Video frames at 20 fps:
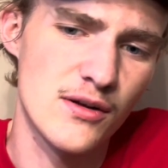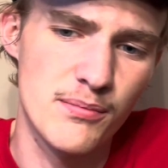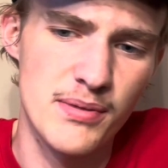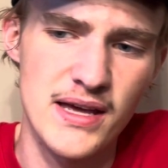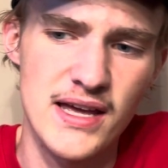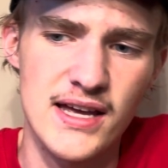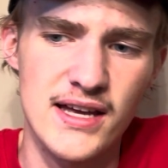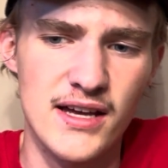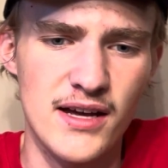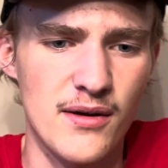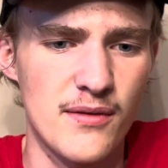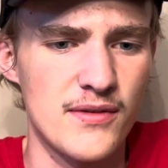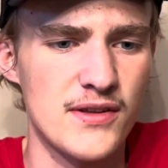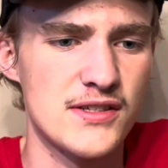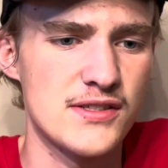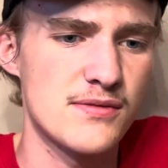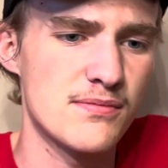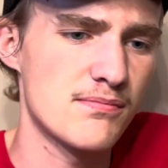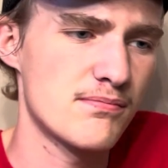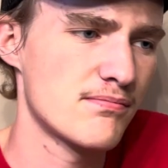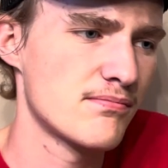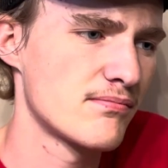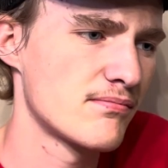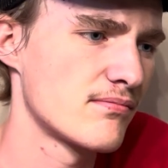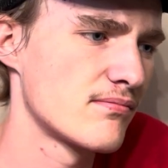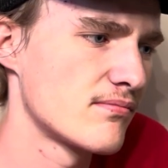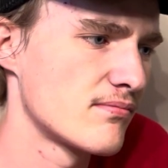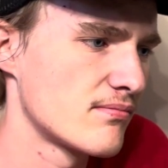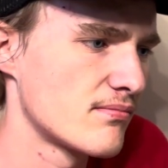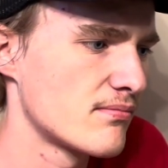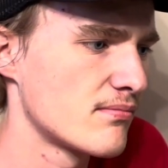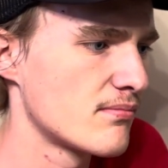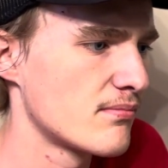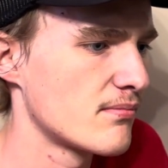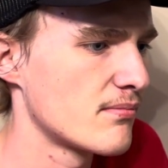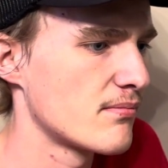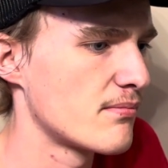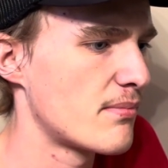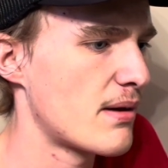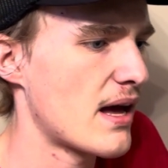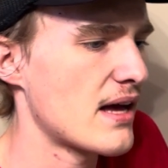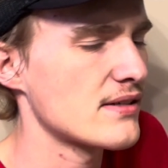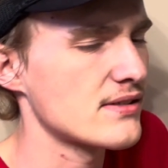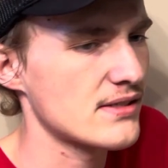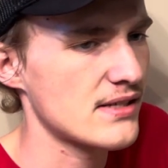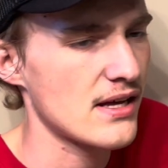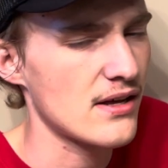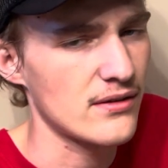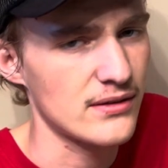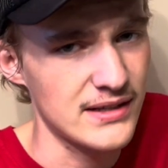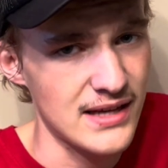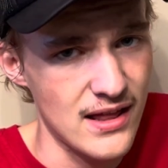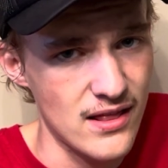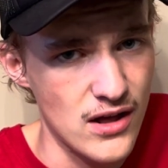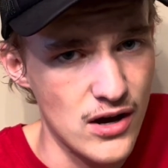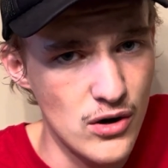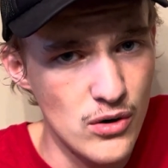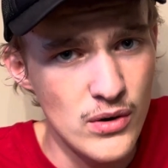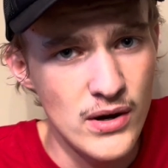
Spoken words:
pink, and this pastel yellow.